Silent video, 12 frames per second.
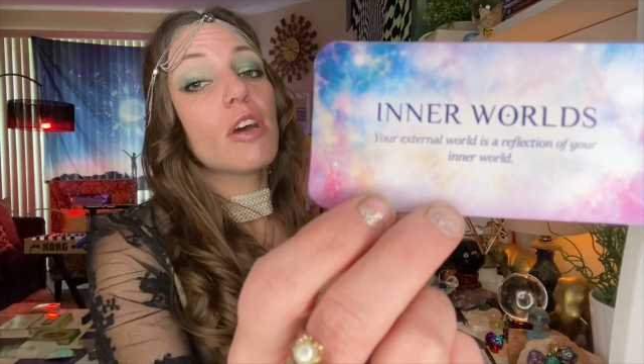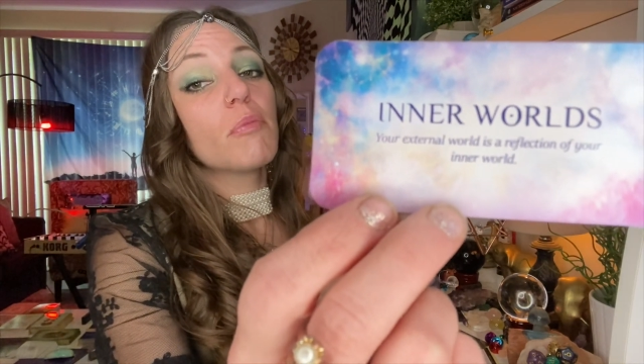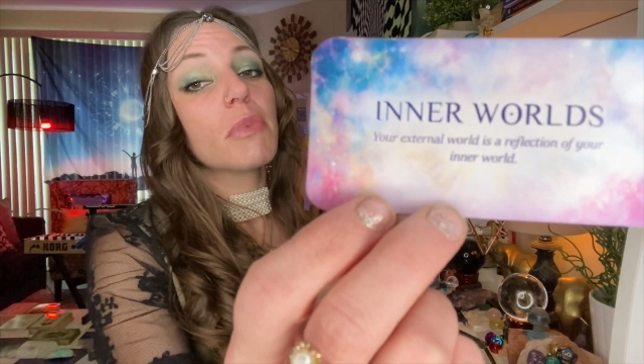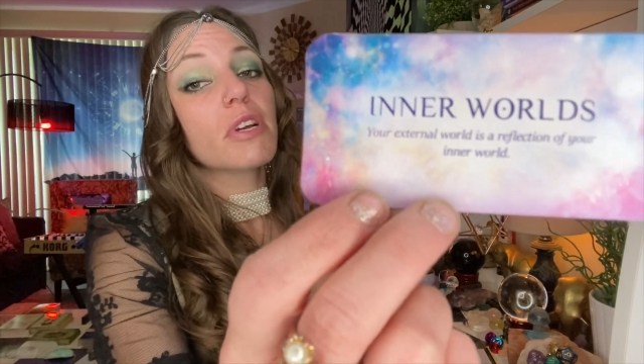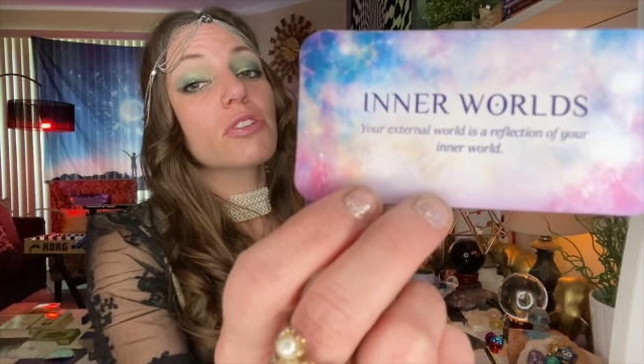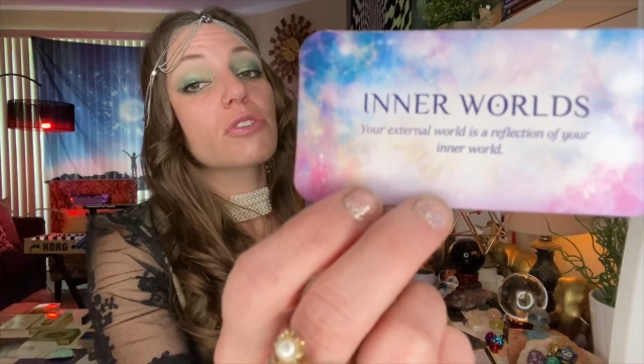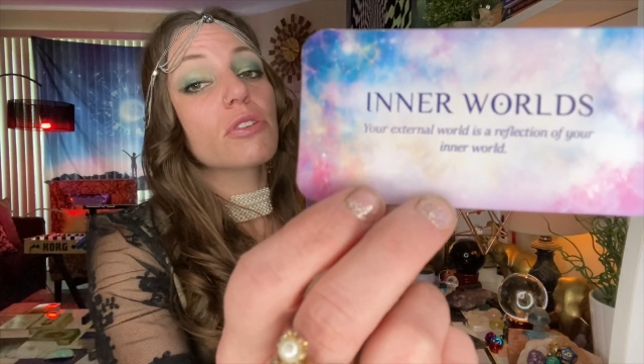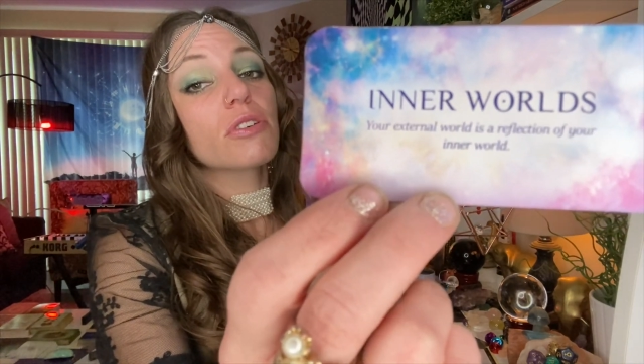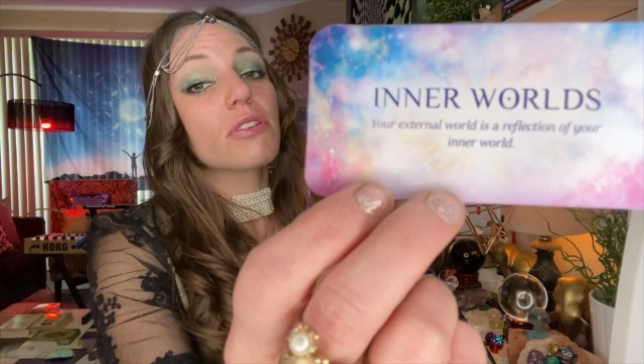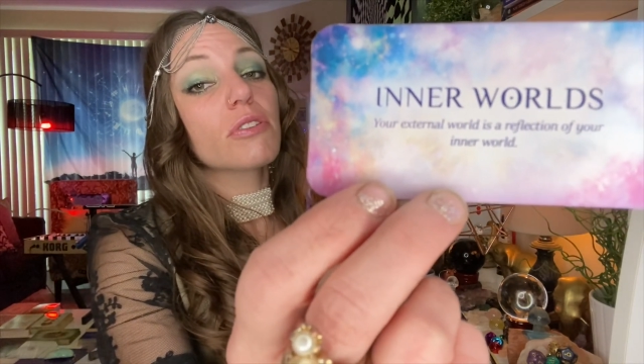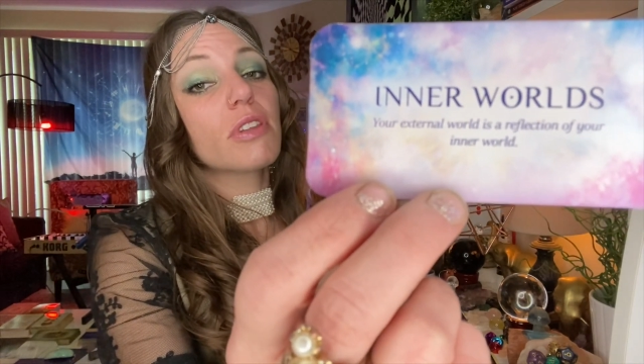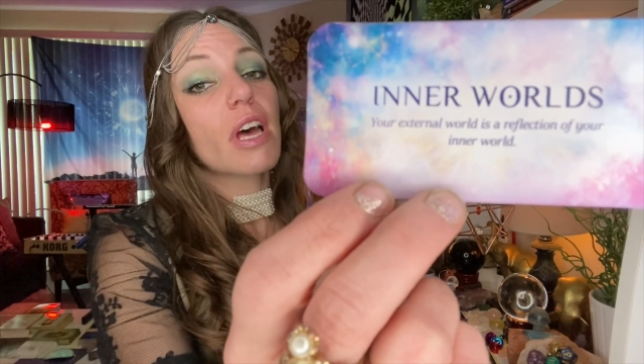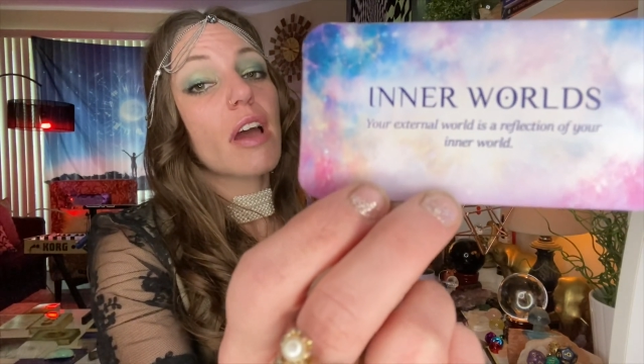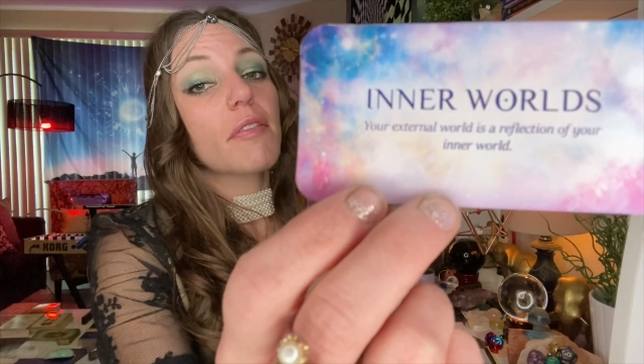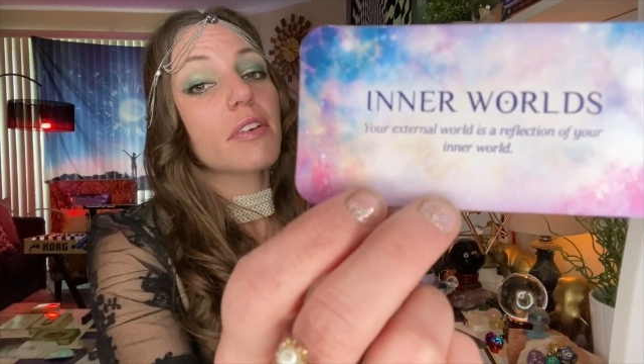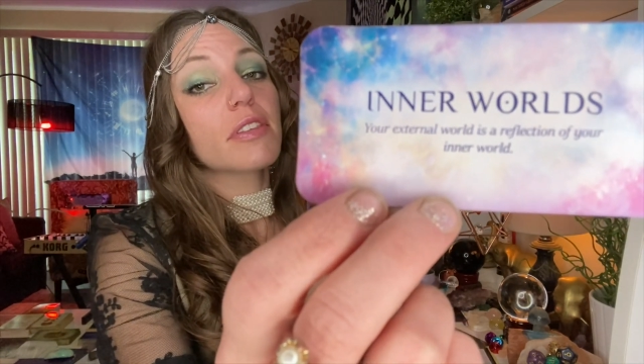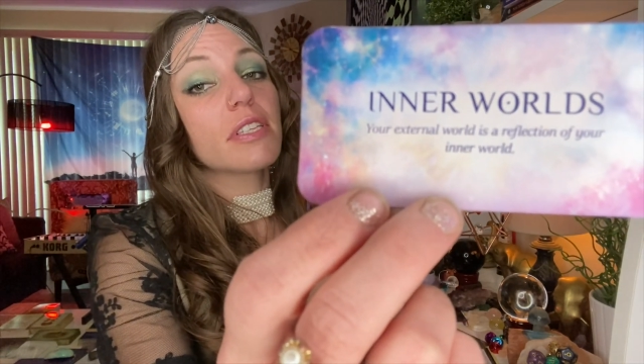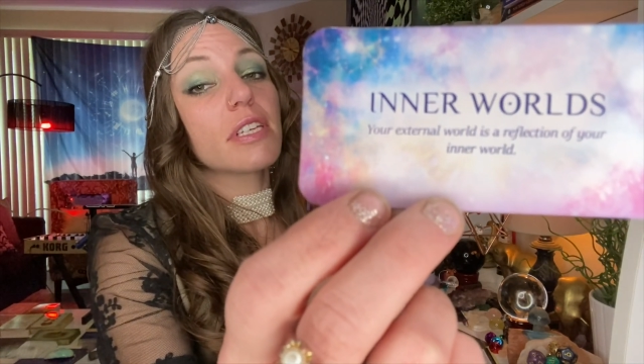make sure that
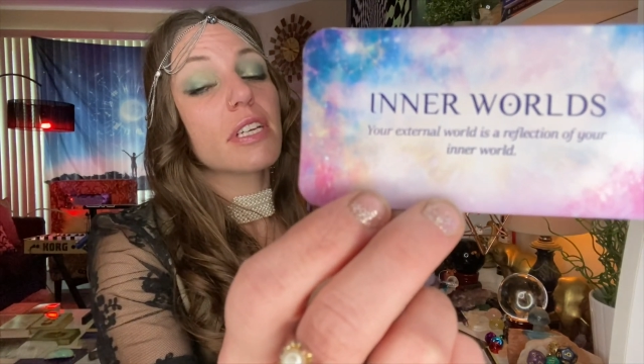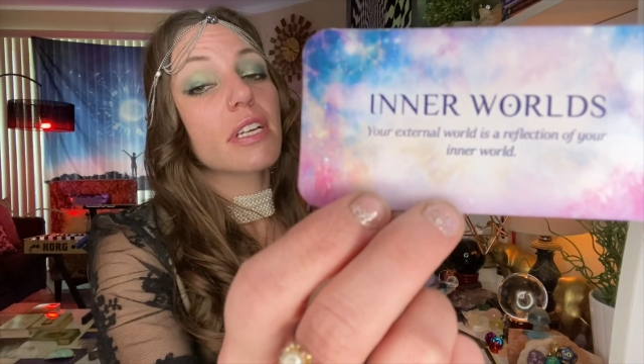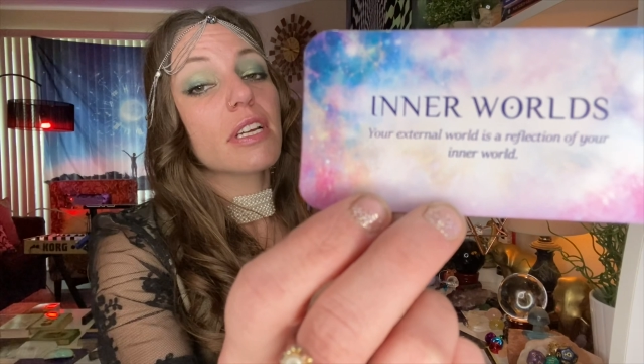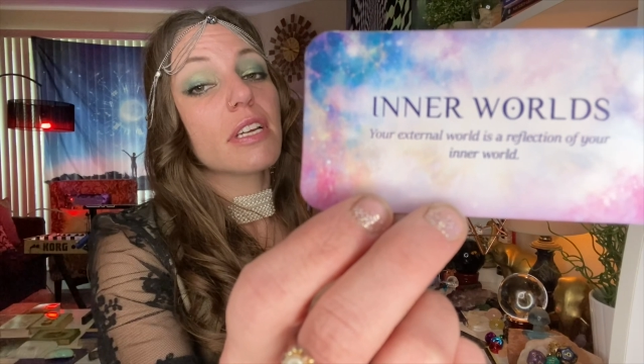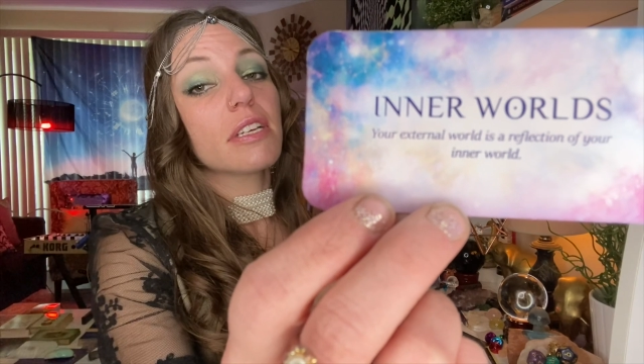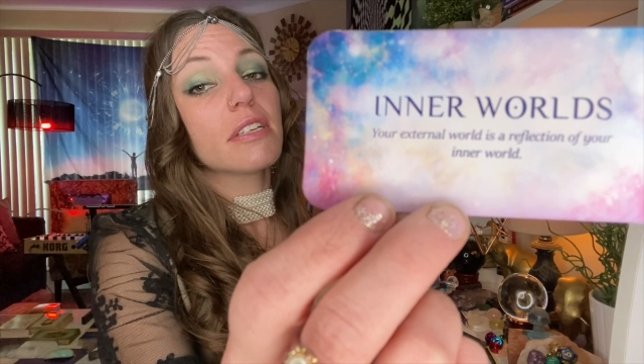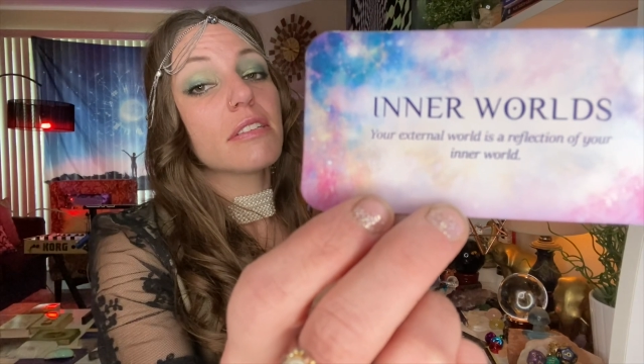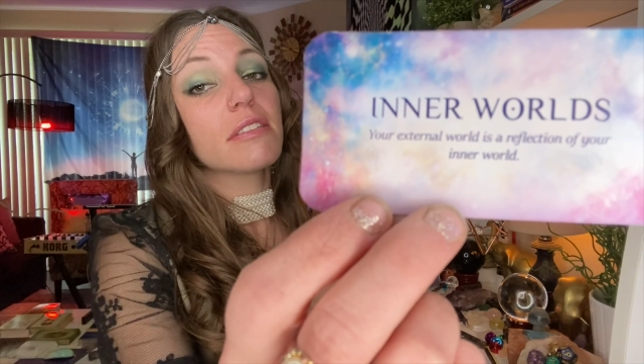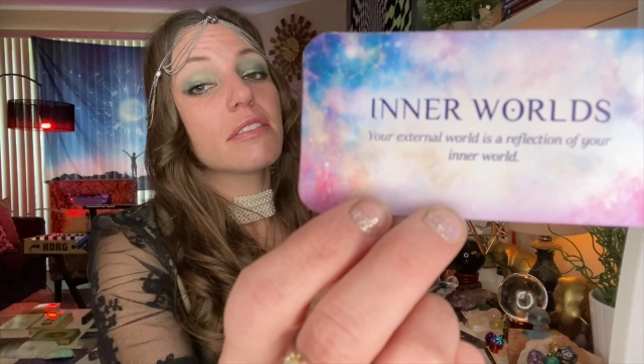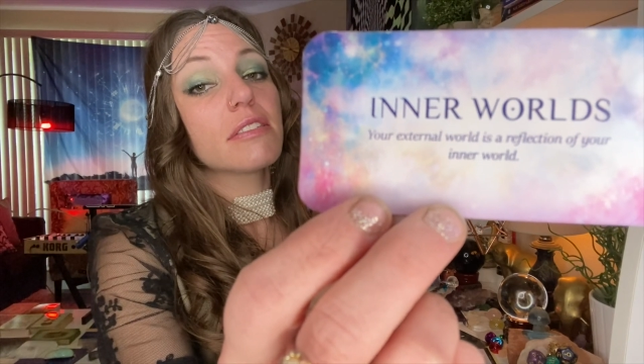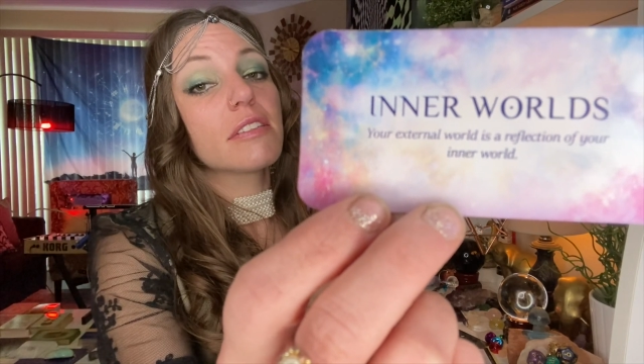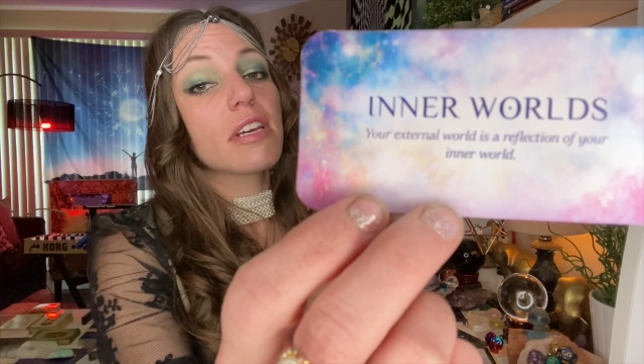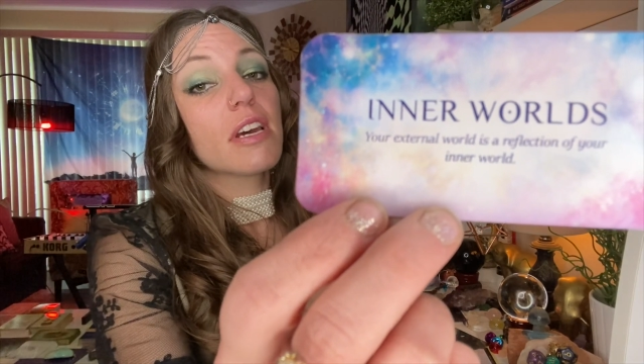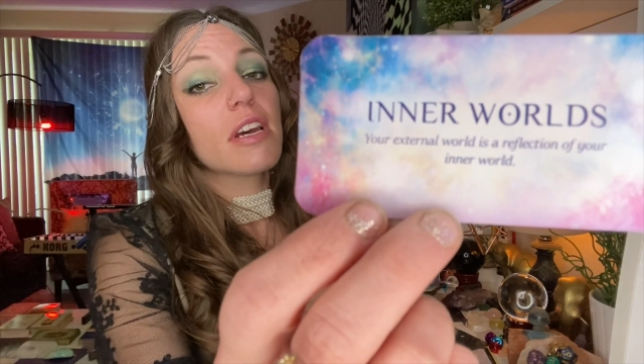everything is